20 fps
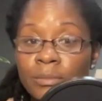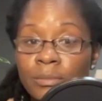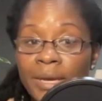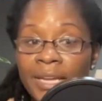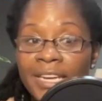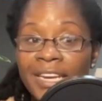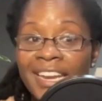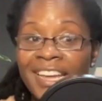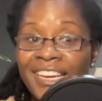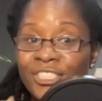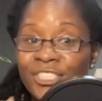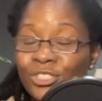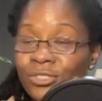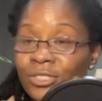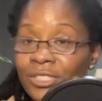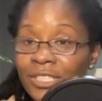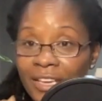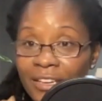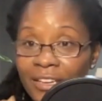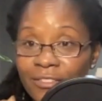my
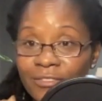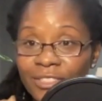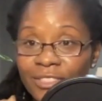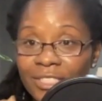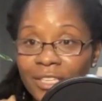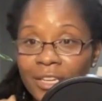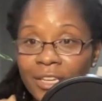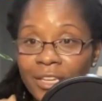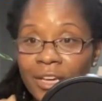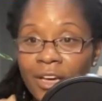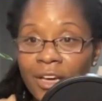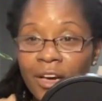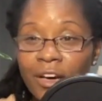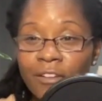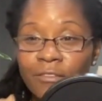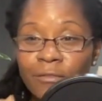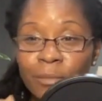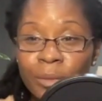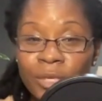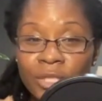natural gift
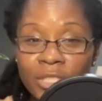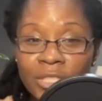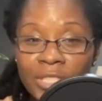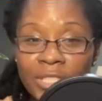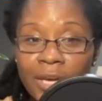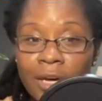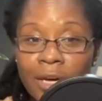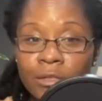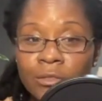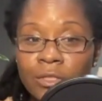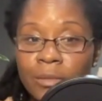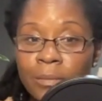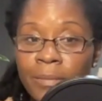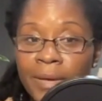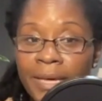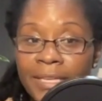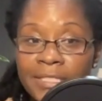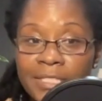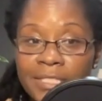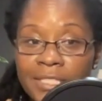of pulling out the
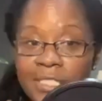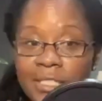best